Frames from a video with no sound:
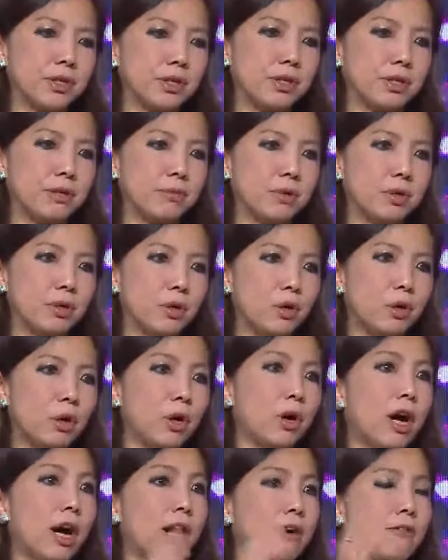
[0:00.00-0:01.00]
uh, or,
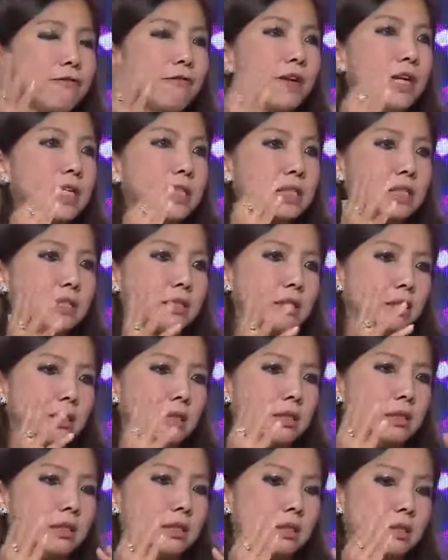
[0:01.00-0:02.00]
or how fast
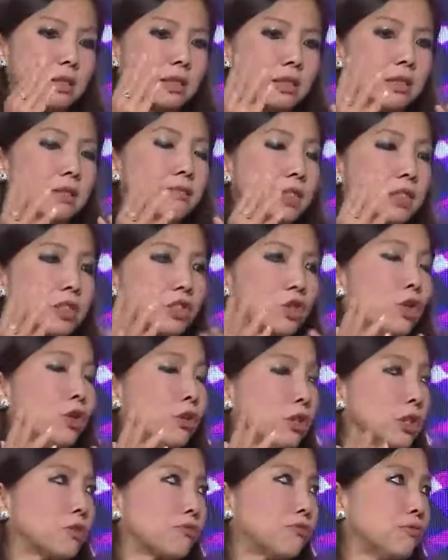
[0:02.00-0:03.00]
uh, a service
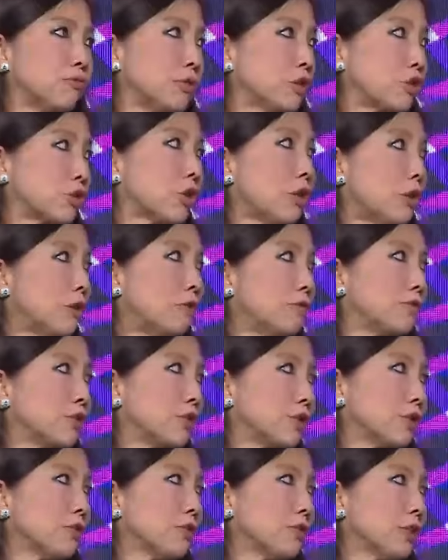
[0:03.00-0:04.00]
call is resolved,
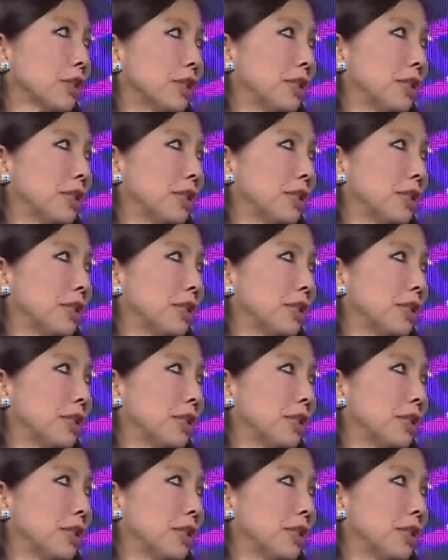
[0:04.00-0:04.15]
you know,